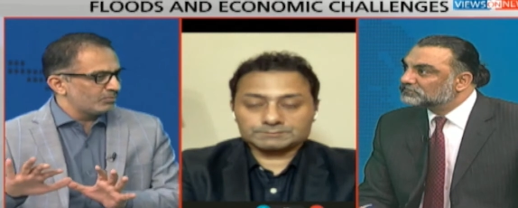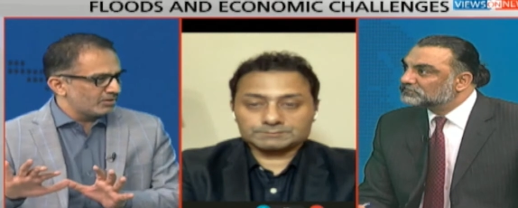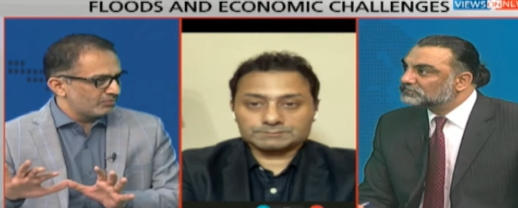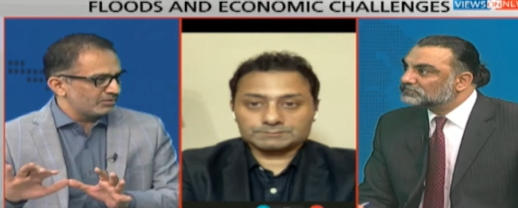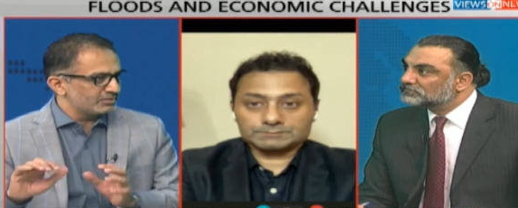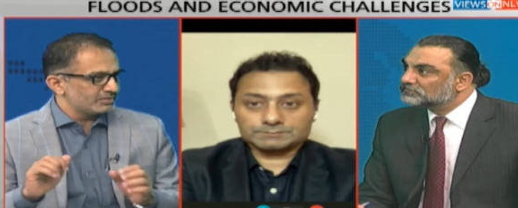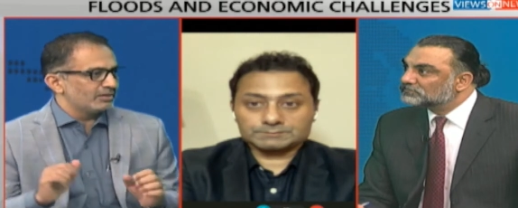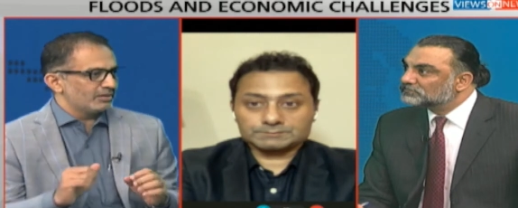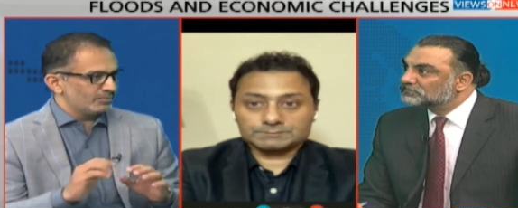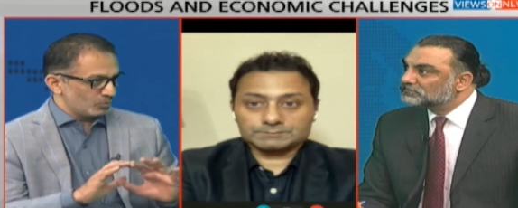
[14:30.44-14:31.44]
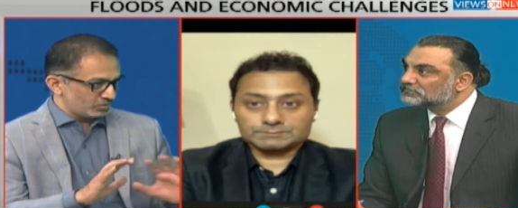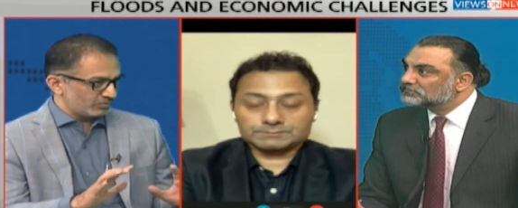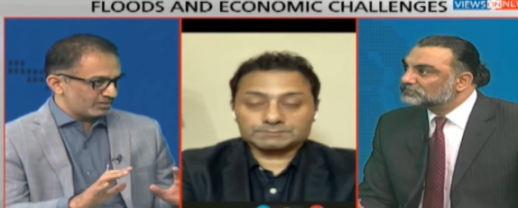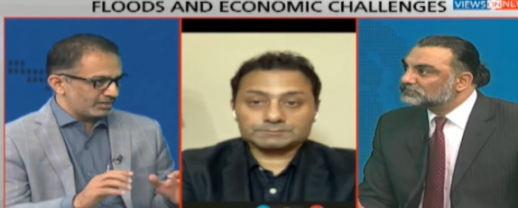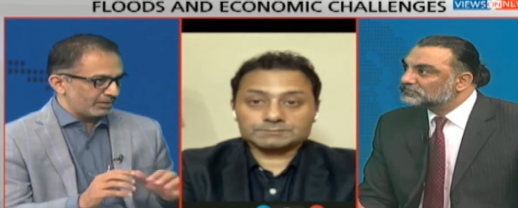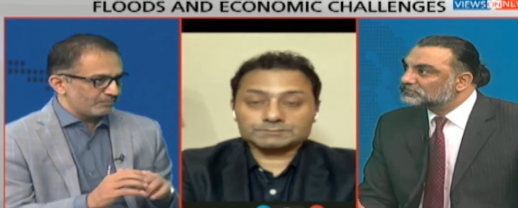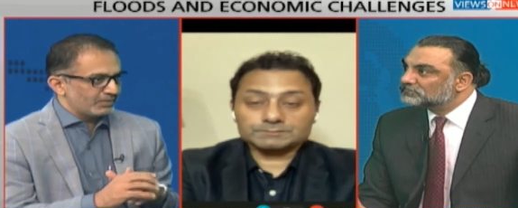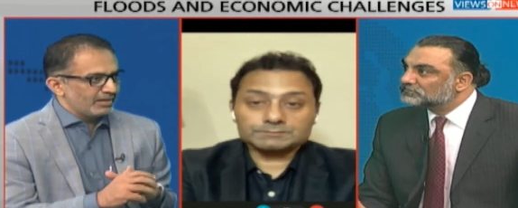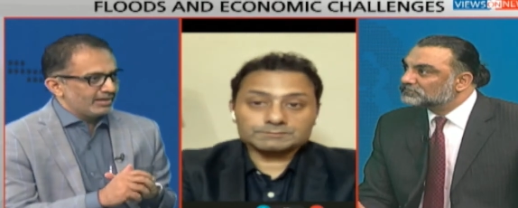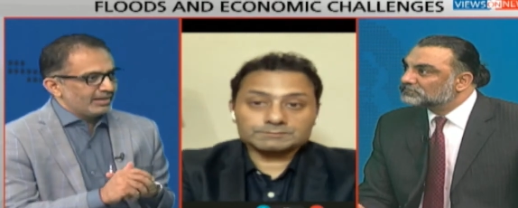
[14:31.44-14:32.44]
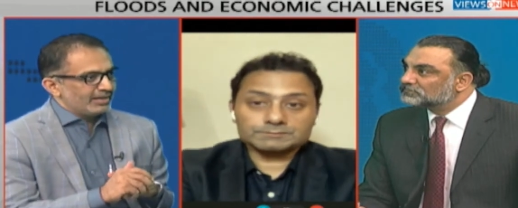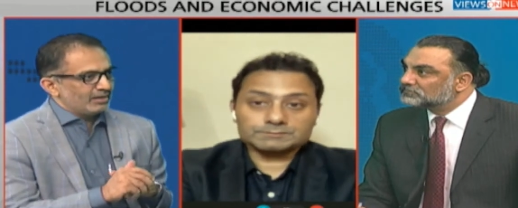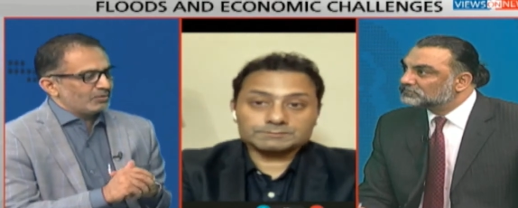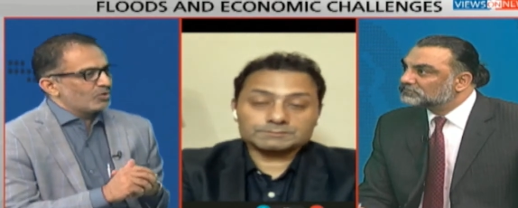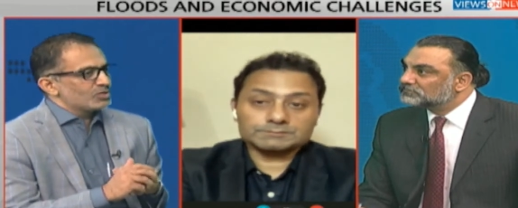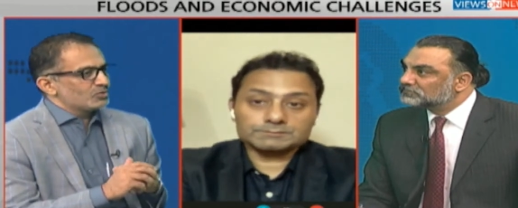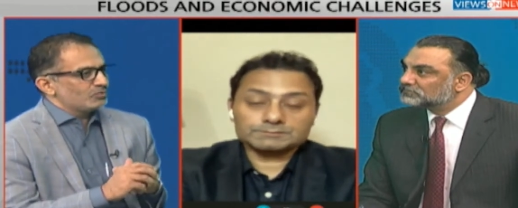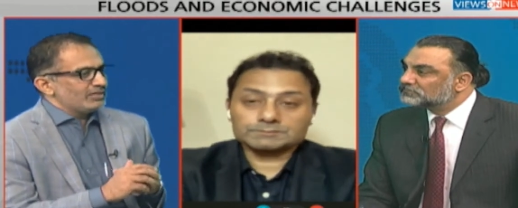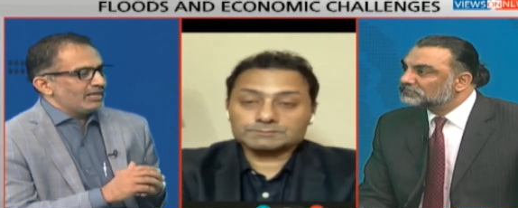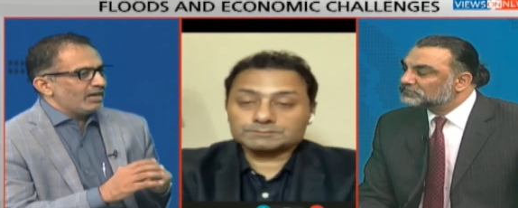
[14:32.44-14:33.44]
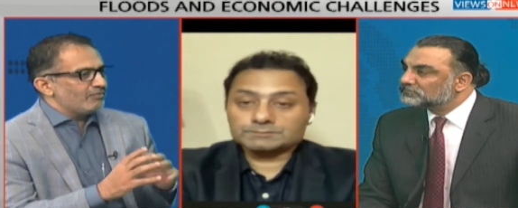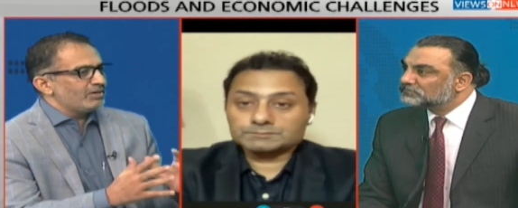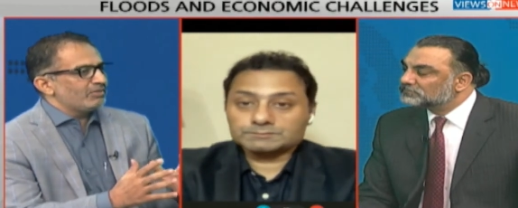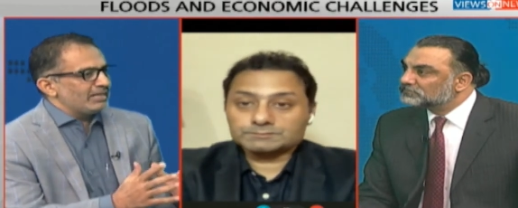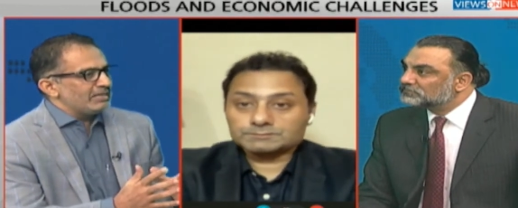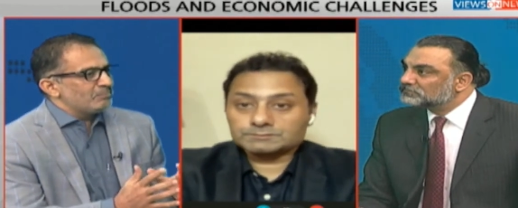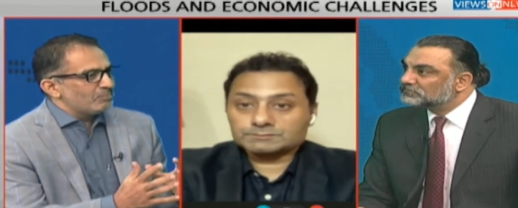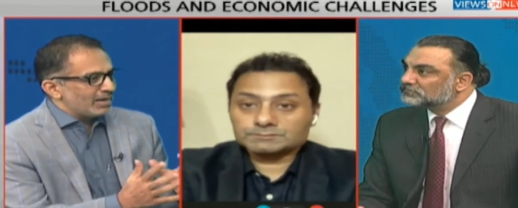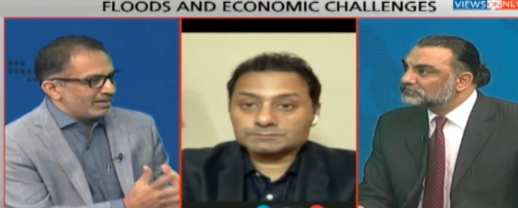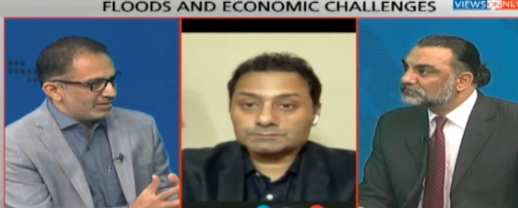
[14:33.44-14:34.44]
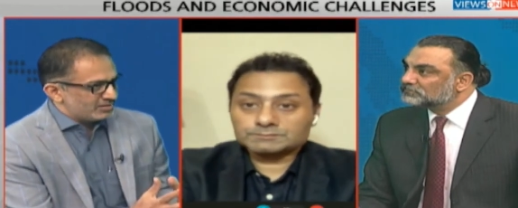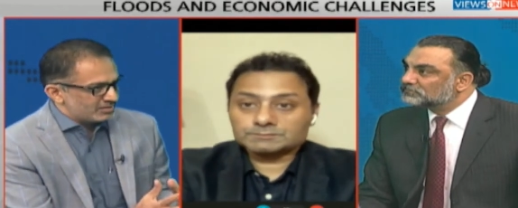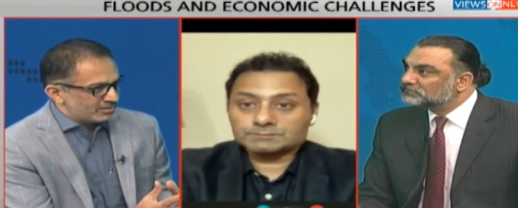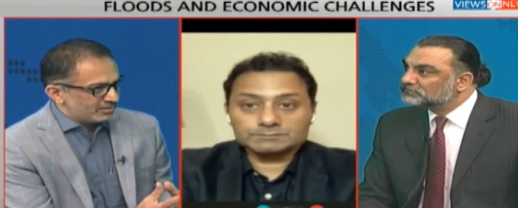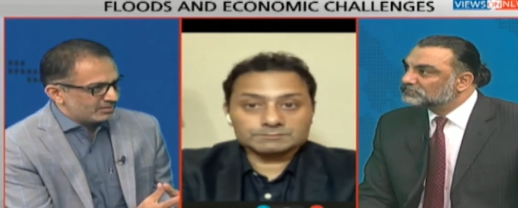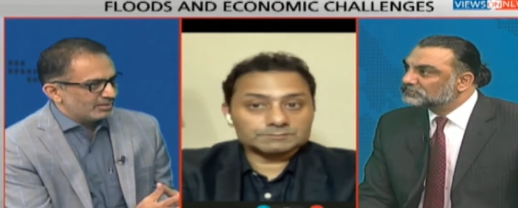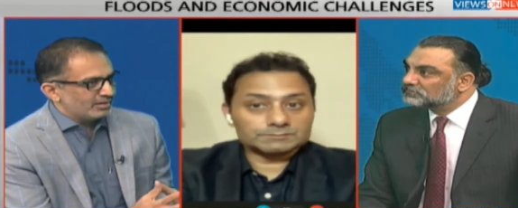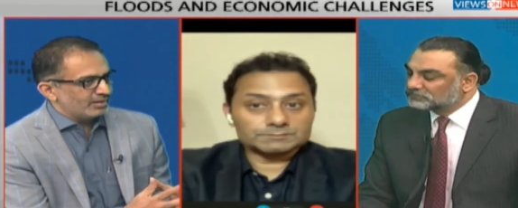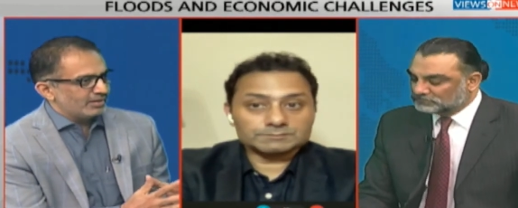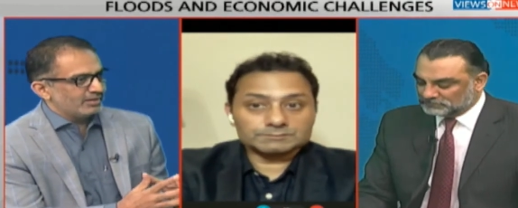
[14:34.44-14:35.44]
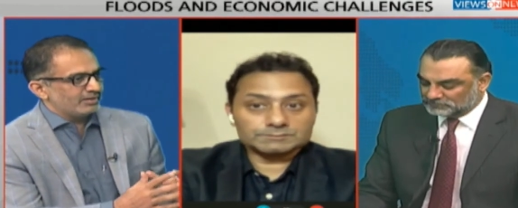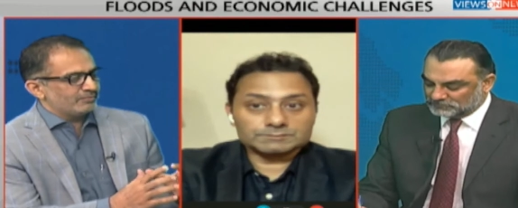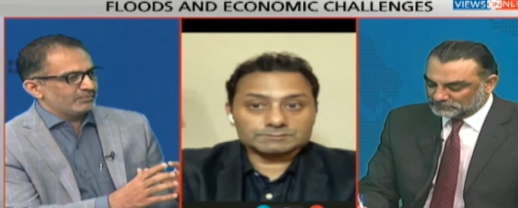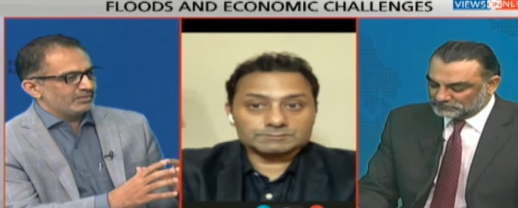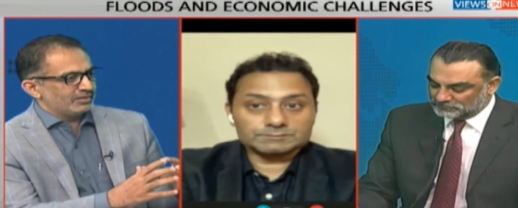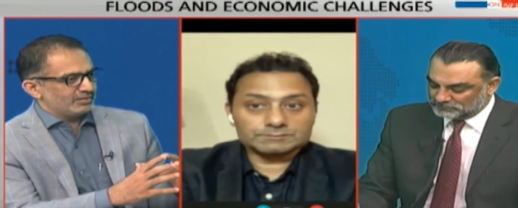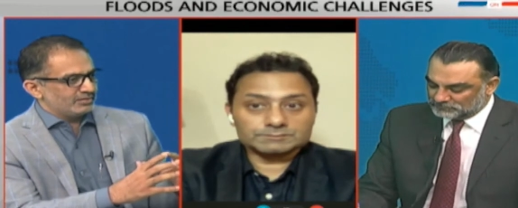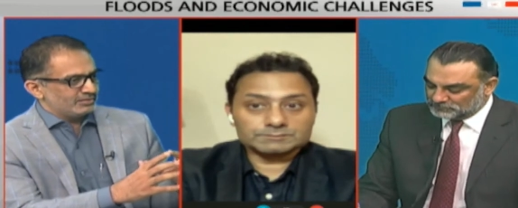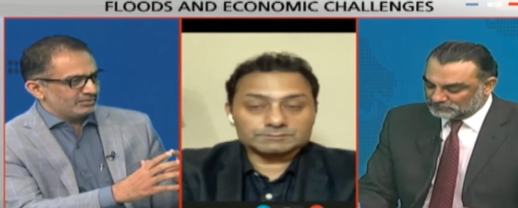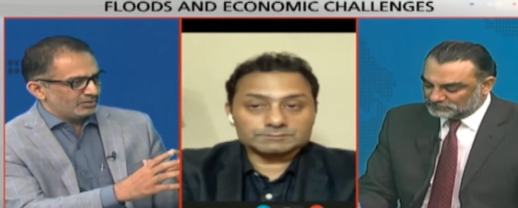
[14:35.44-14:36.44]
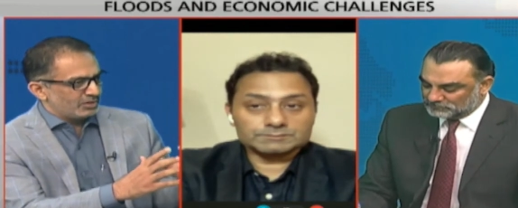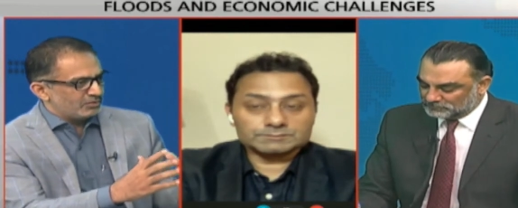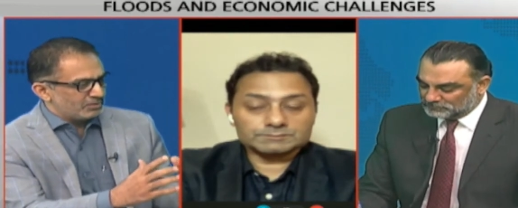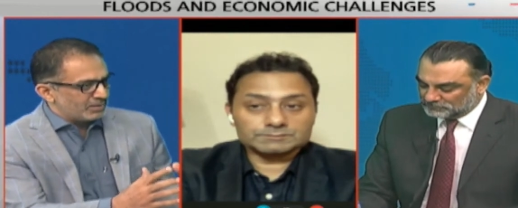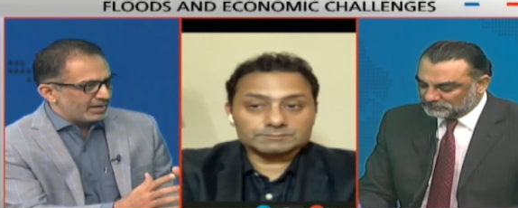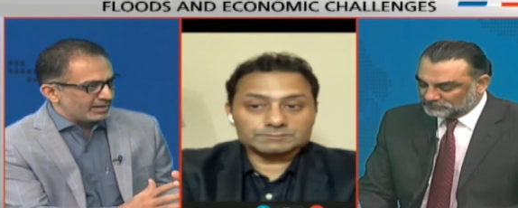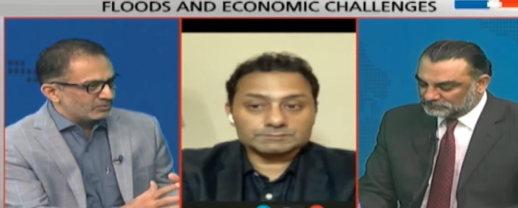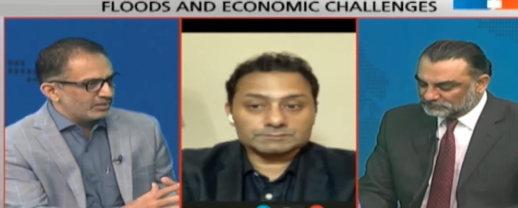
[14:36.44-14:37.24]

Speaker 1: the rivers uh, most of the time uh, because we haven't really managed uh, the, the river banks.